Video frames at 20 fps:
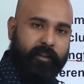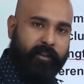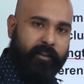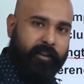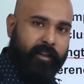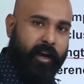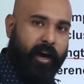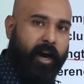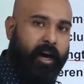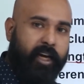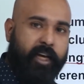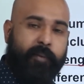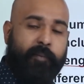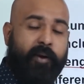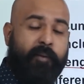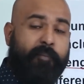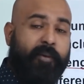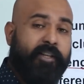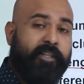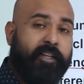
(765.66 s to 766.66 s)
the
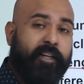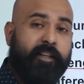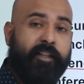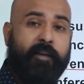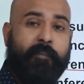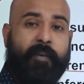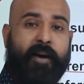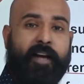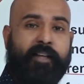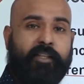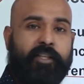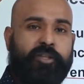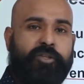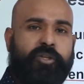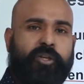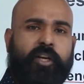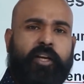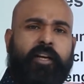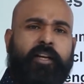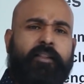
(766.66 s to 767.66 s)
argument present in the passage,
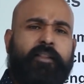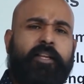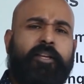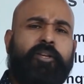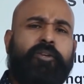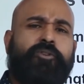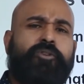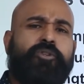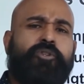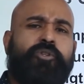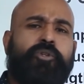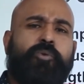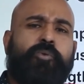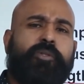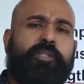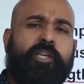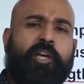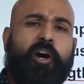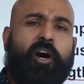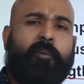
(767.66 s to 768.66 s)
then you should choose
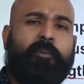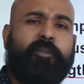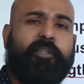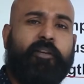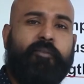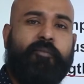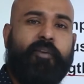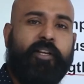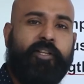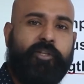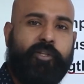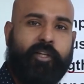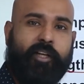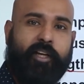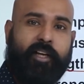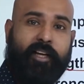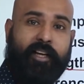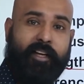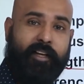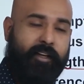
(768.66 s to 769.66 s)
the option which
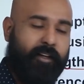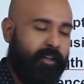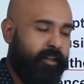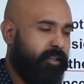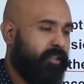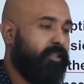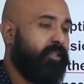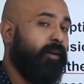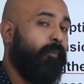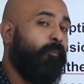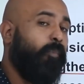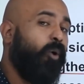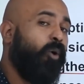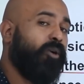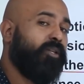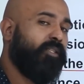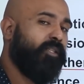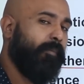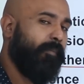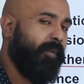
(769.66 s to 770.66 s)
supports the